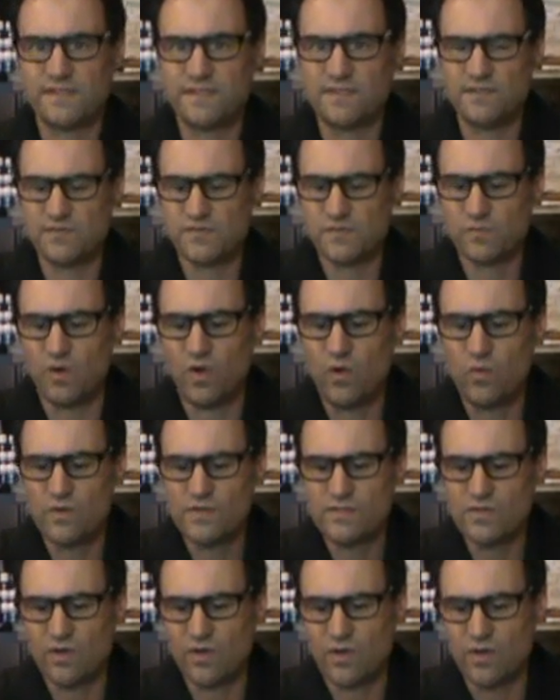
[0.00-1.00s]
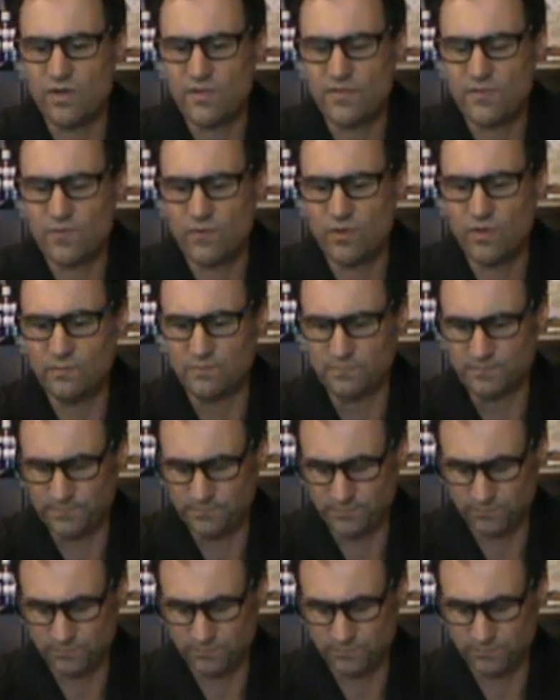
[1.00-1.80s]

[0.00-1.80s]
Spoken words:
in there as well, which I'll go through